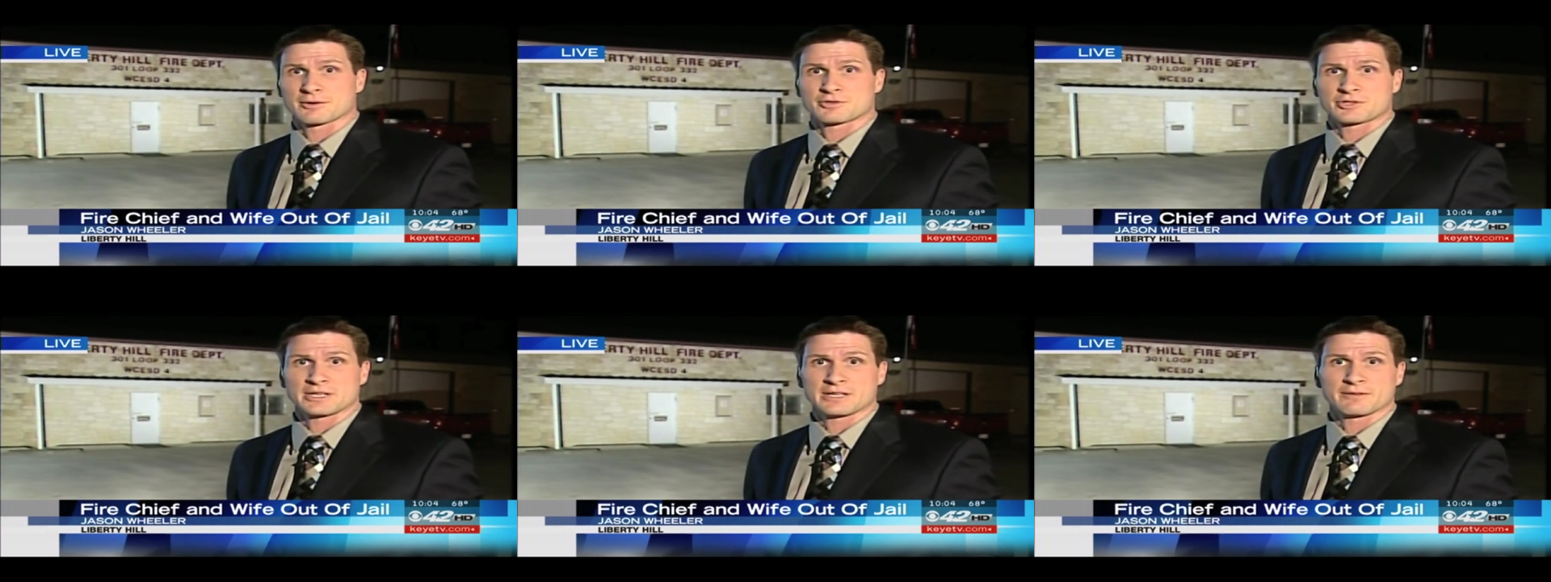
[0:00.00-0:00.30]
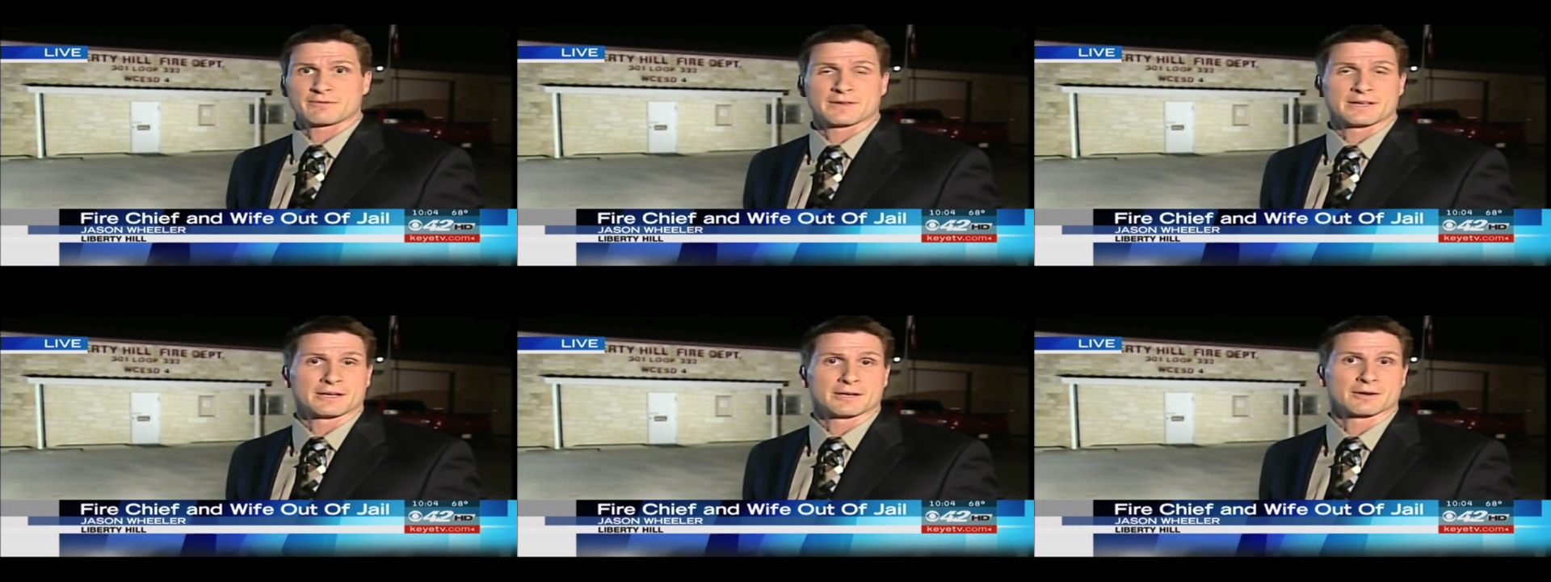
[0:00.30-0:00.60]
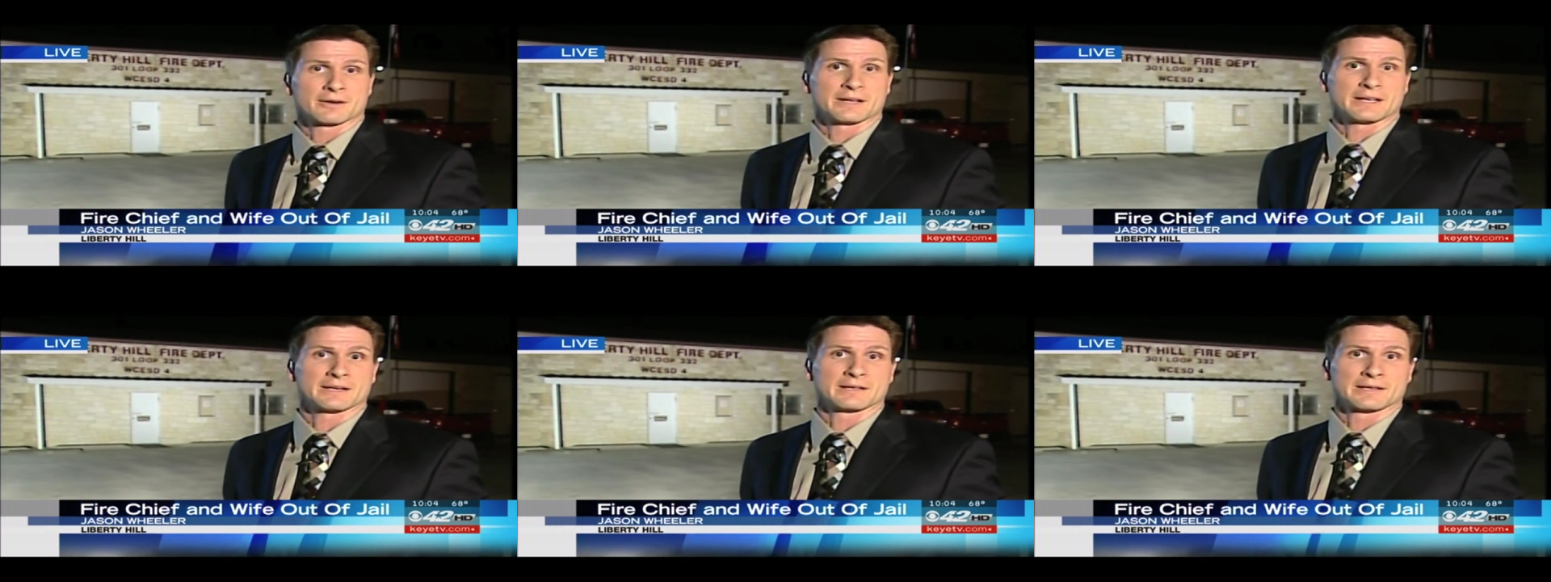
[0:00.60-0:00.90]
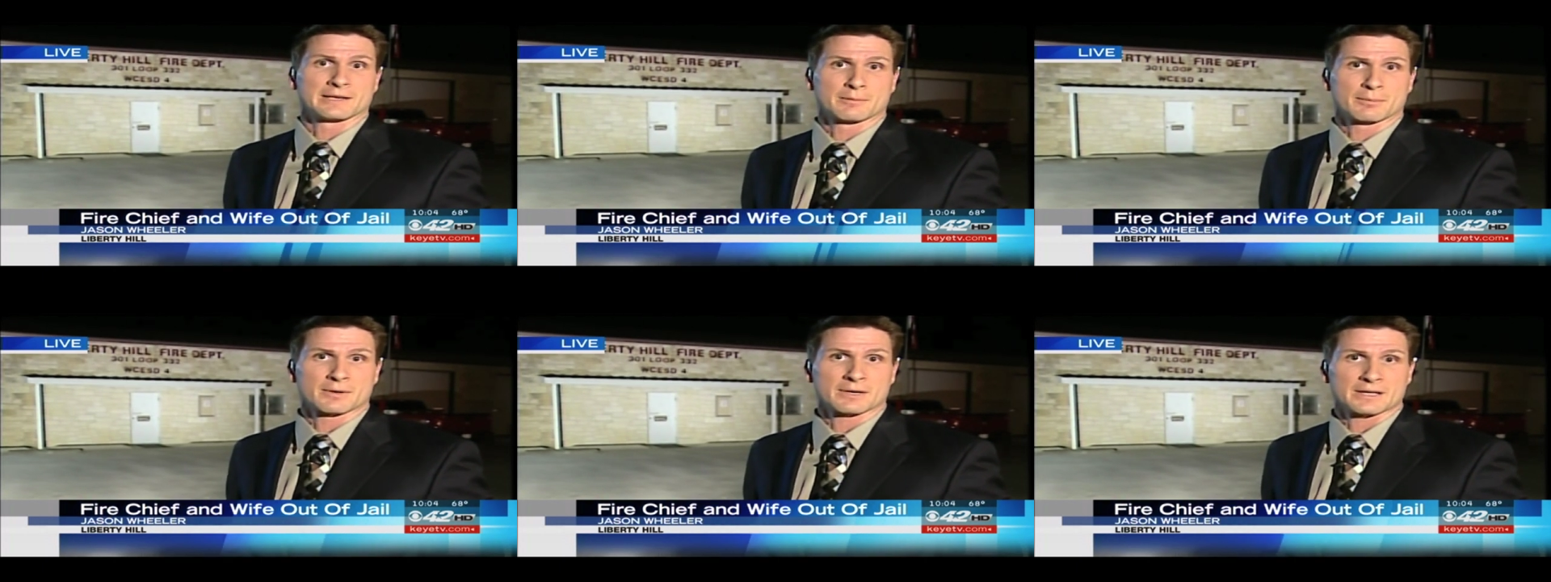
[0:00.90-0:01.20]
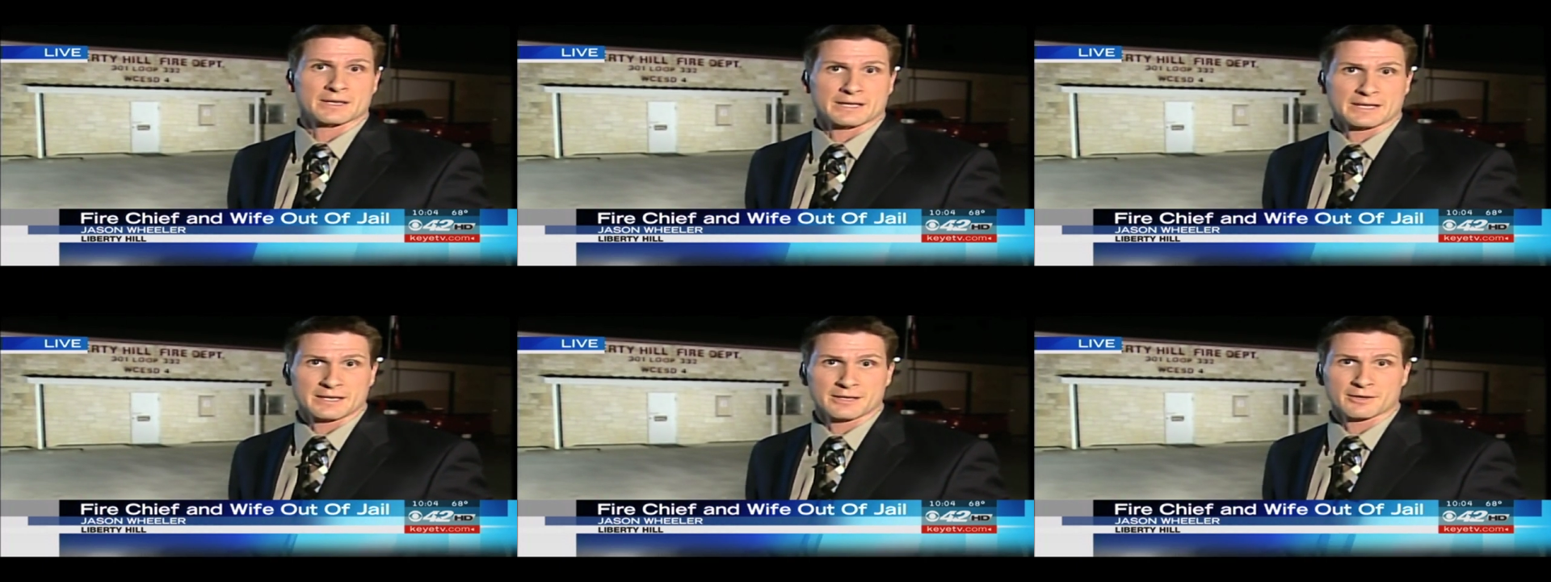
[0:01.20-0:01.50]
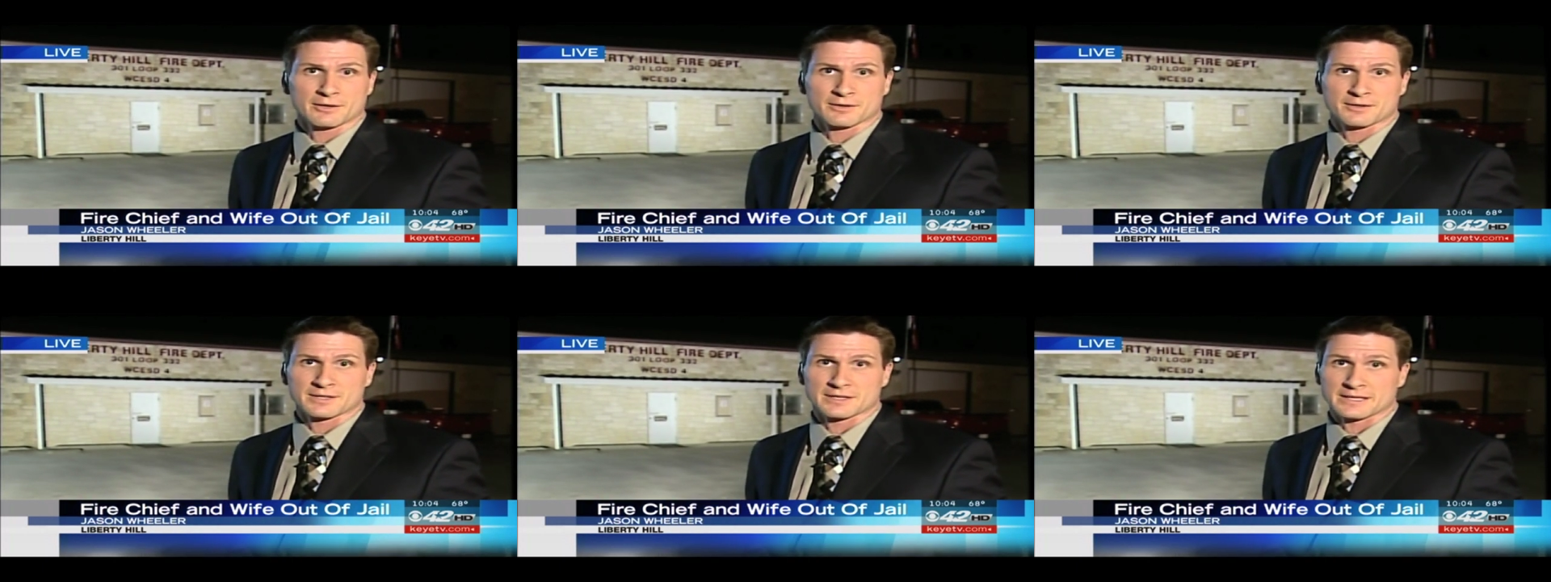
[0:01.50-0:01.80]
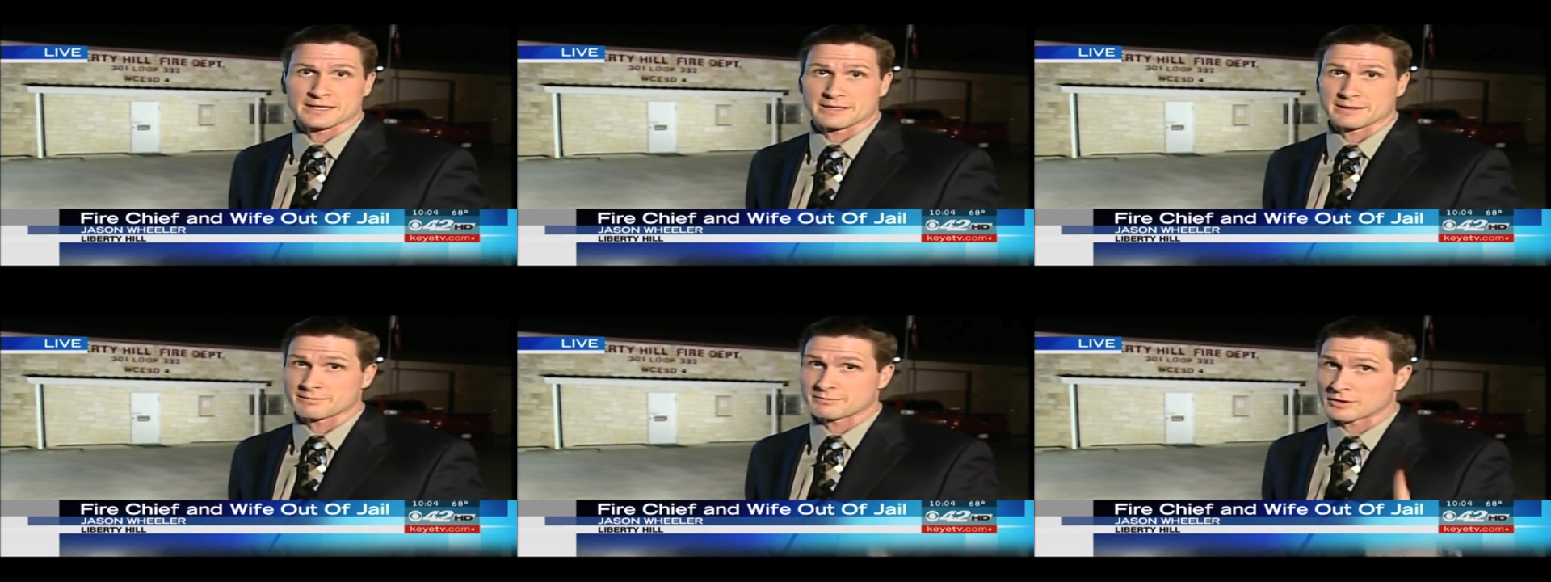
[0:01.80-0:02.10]
chief here in Liberty Hill
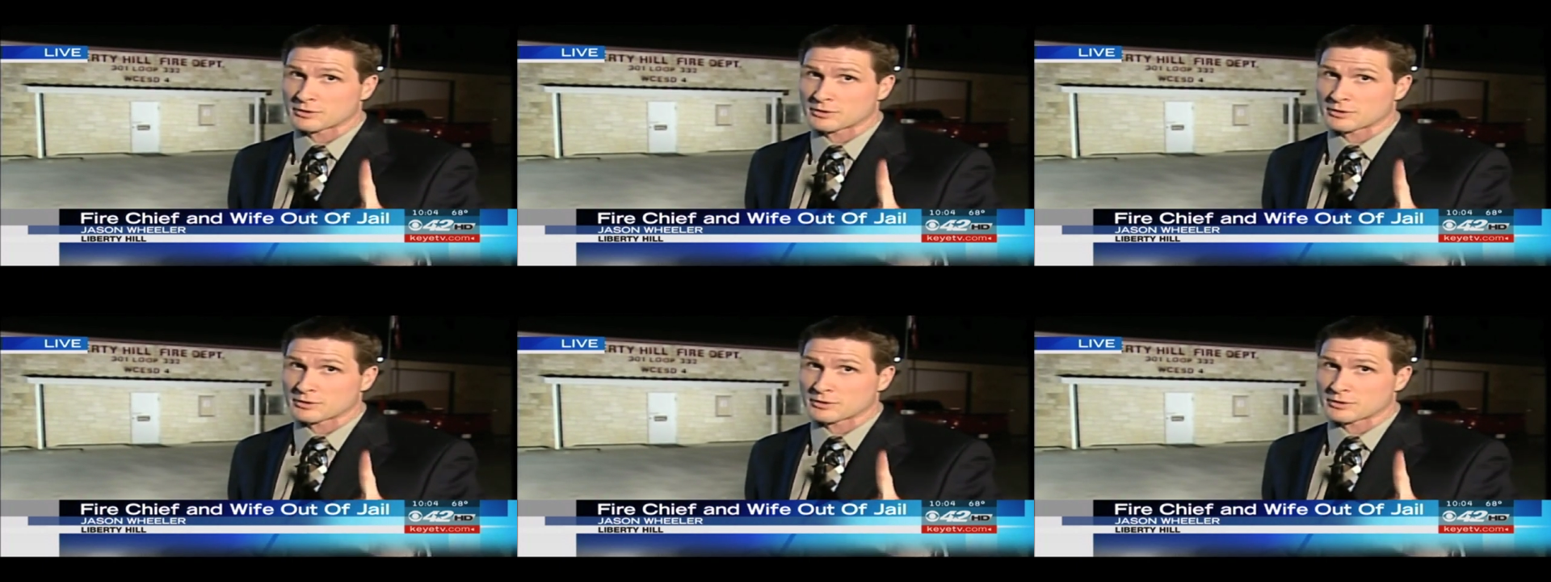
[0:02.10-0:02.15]
did.